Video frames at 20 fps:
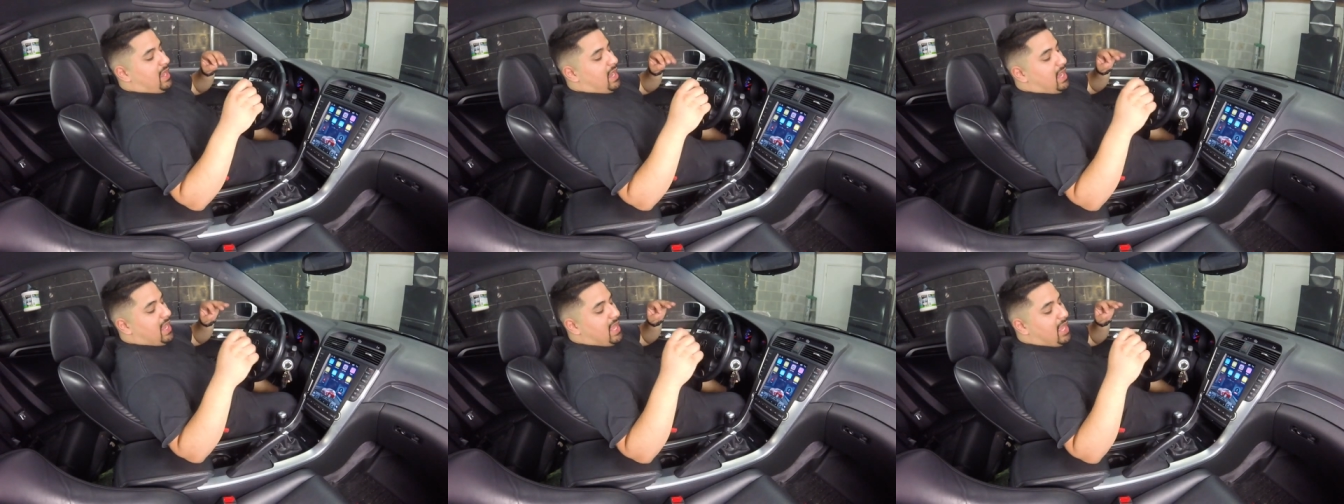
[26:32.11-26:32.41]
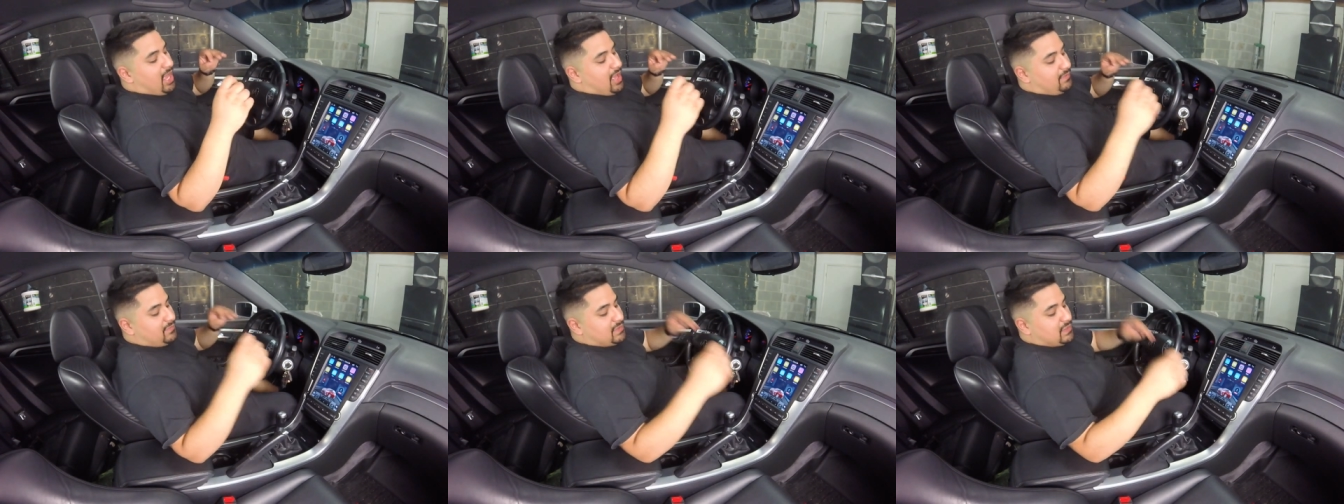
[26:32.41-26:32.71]
I
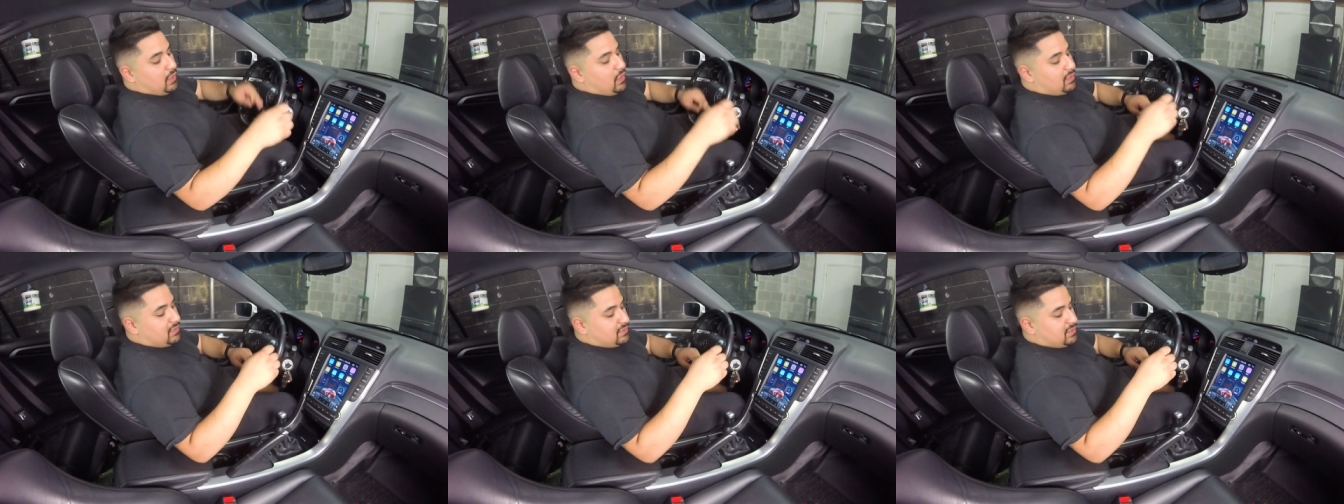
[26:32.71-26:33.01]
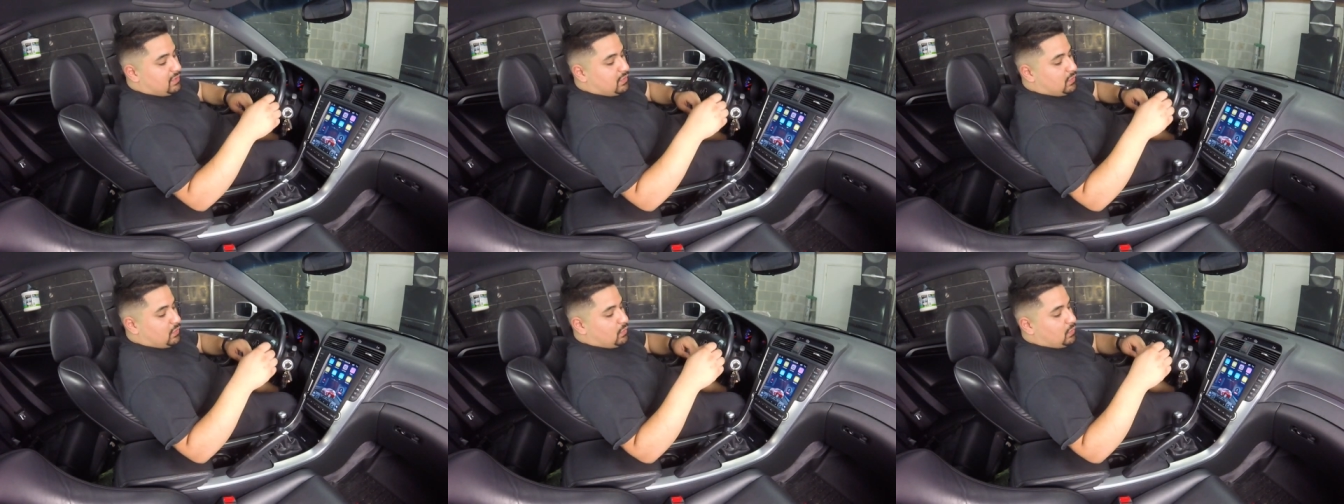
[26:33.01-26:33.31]
have
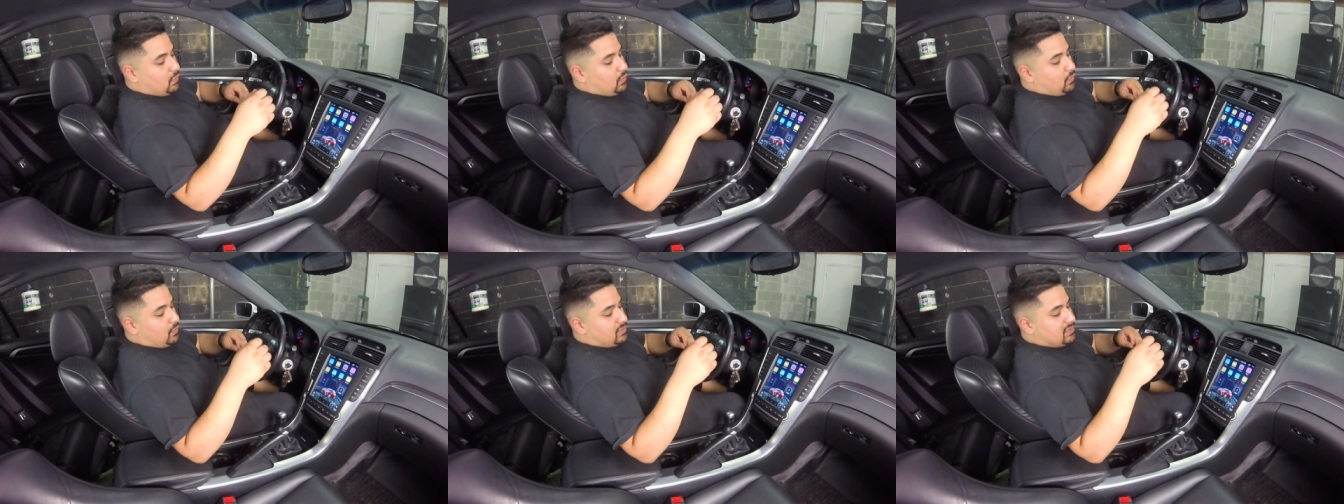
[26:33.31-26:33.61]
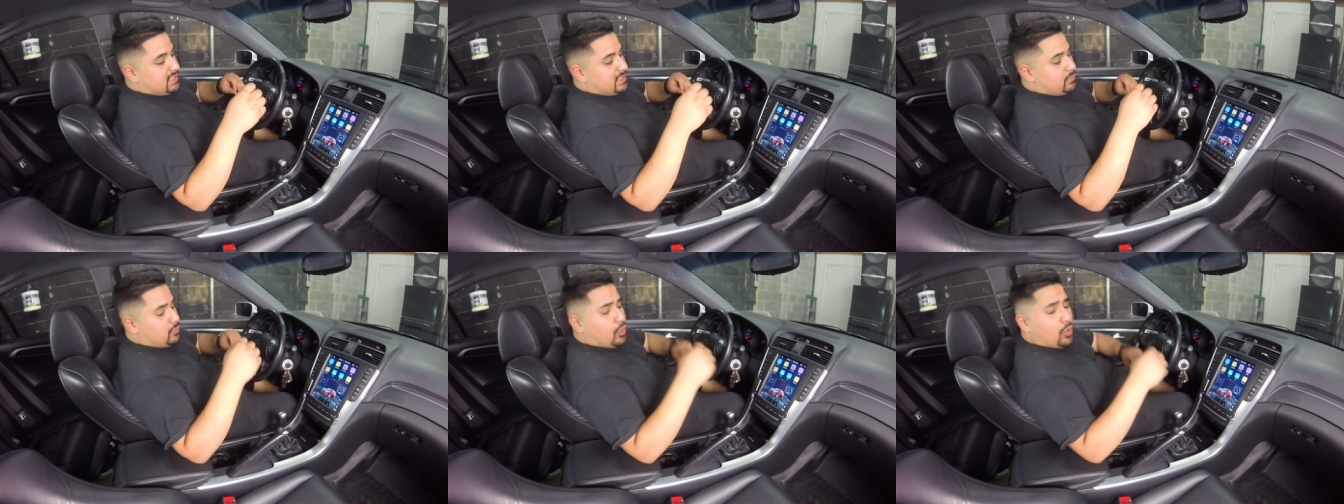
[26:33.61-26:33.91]
talked to
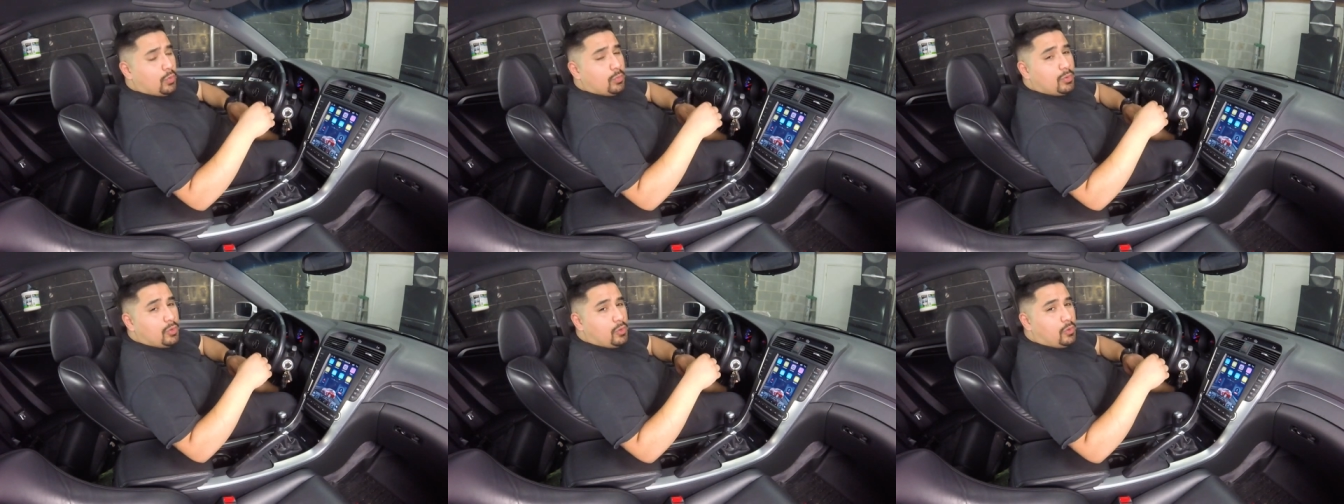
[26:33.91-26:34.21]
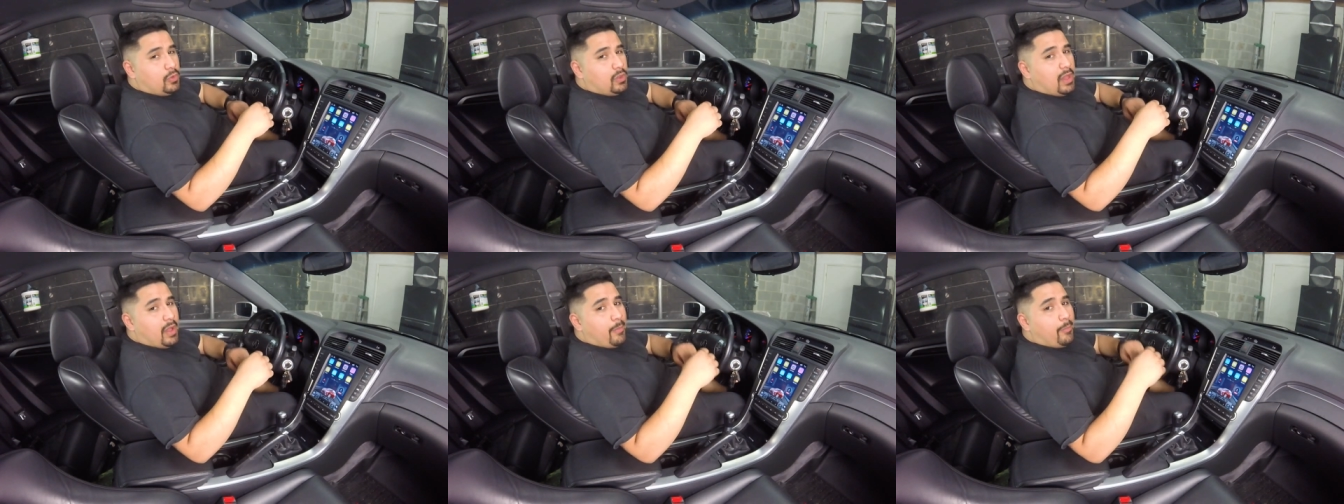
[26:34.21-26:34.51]

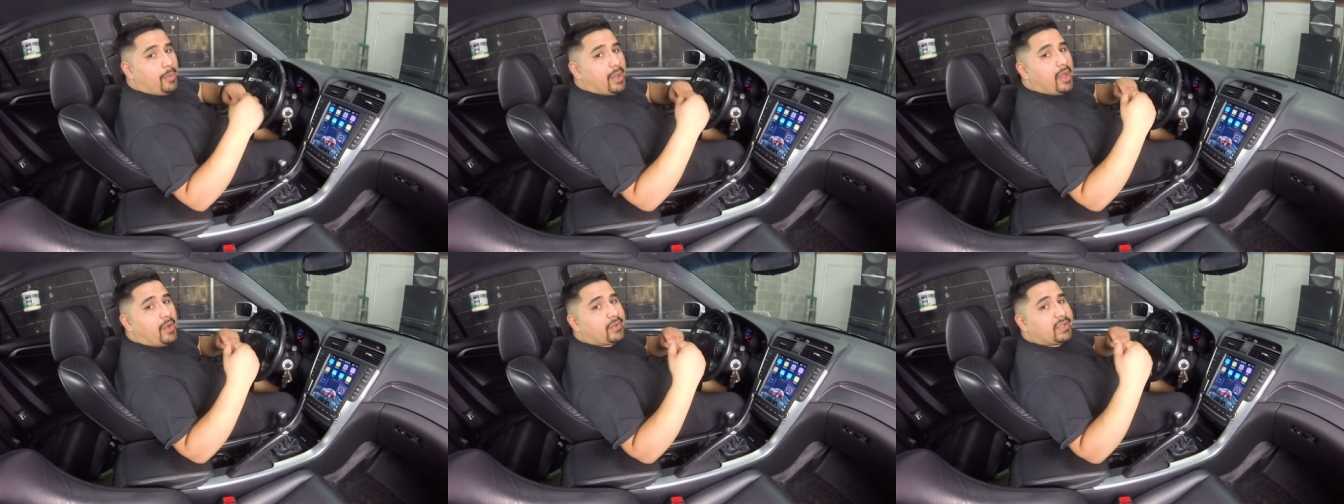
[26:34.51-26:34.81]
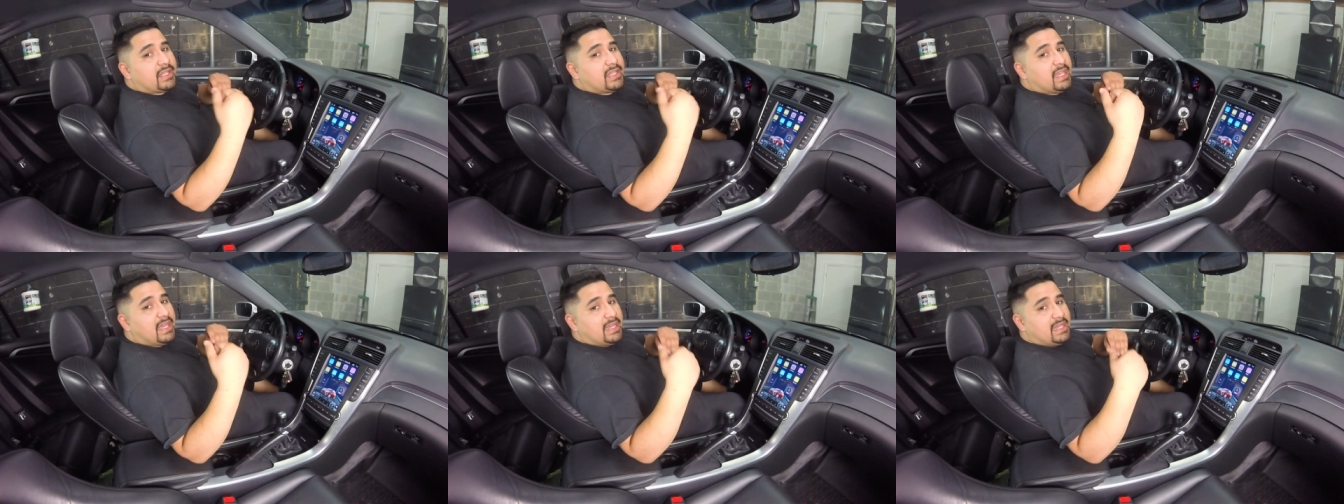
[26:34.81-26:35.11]
T-Mobile
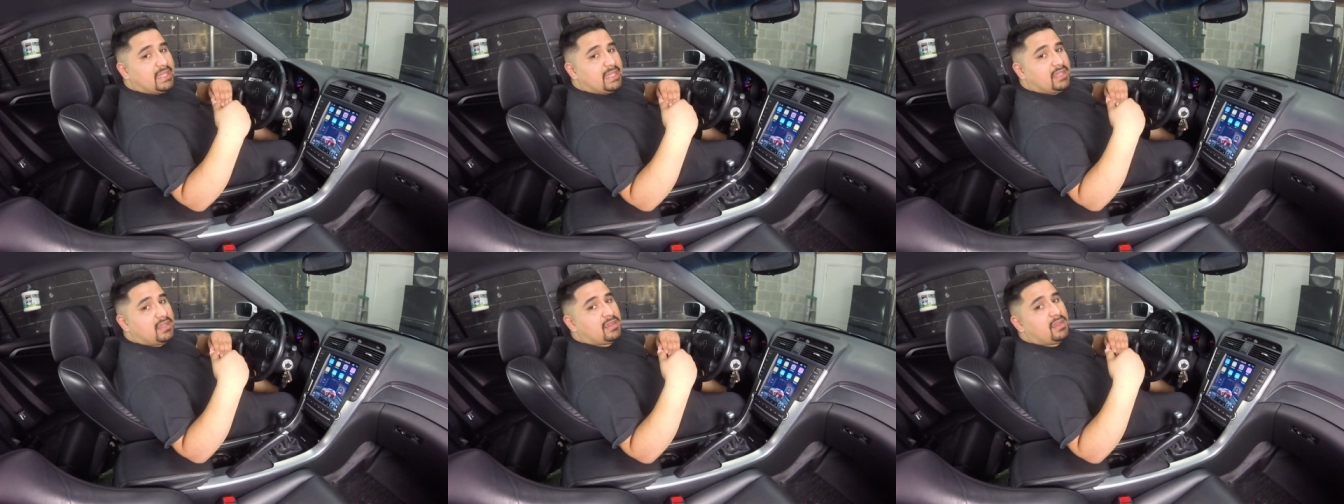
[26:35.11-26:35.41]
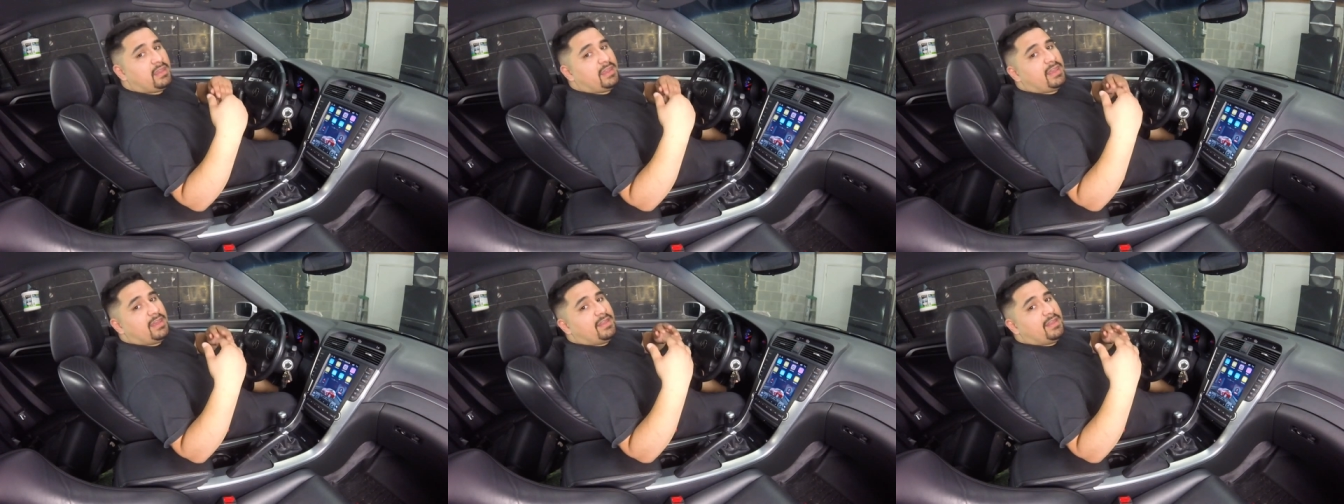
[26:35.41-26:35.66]
about getting